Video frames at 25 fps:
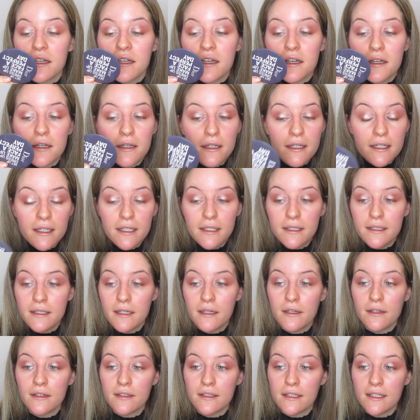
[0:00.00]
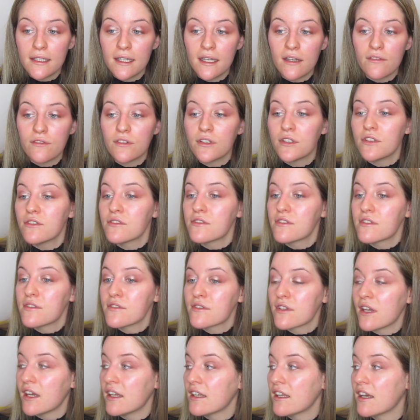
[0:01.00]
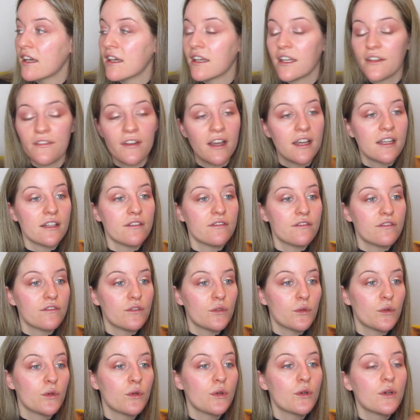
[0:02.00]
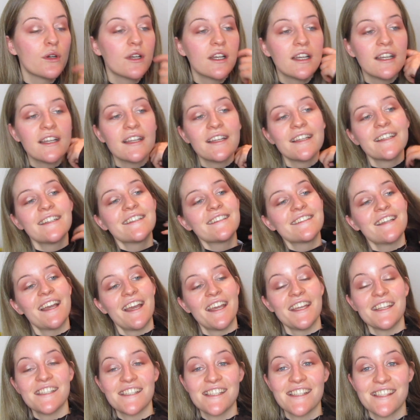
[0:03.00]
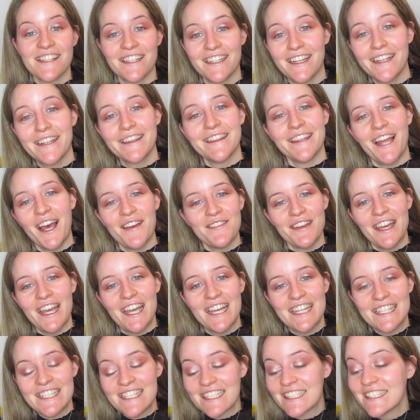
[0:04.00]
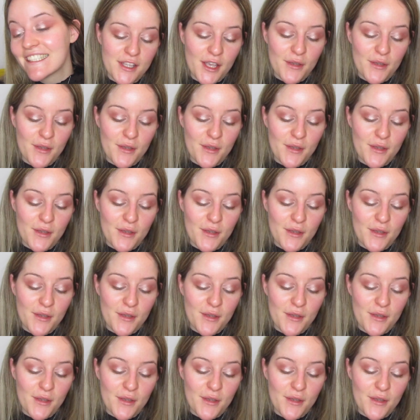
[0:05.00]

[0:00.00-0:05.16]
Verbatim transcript: I hardly ever use this colour and I've had it for ages and I love it.